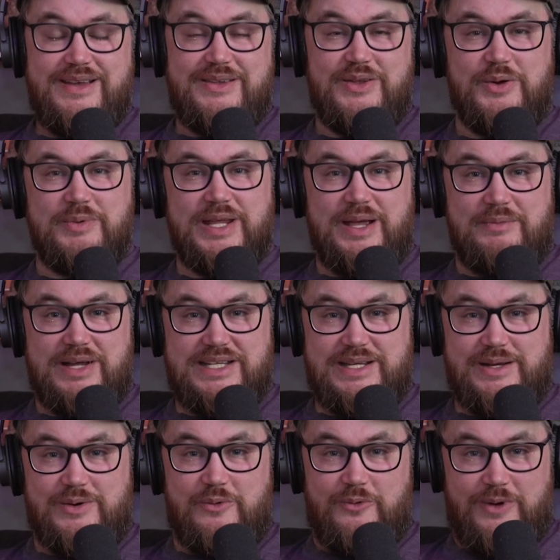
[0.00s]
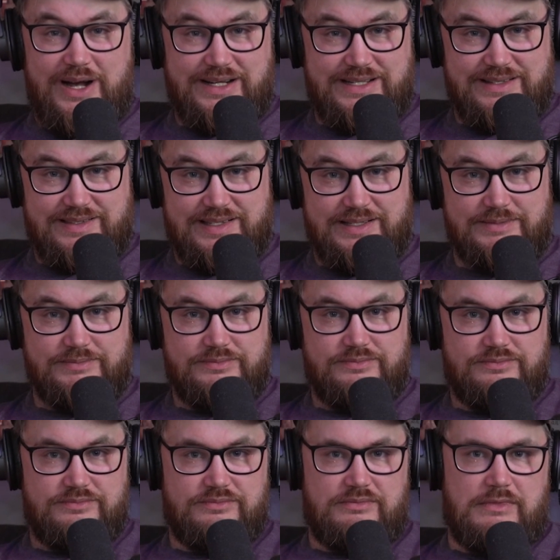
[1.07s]
nobody on my channel watches it.
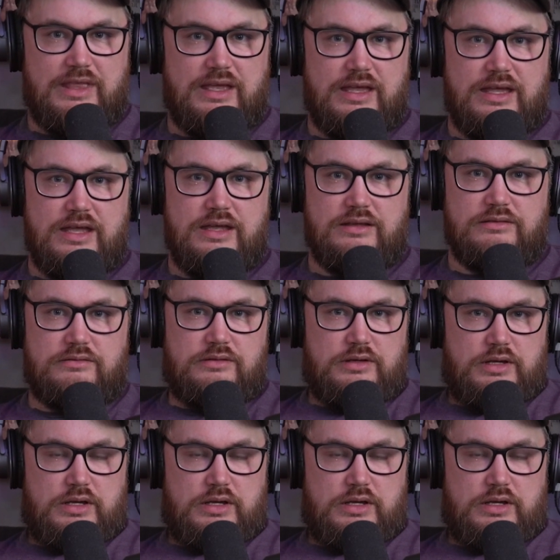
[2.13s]
And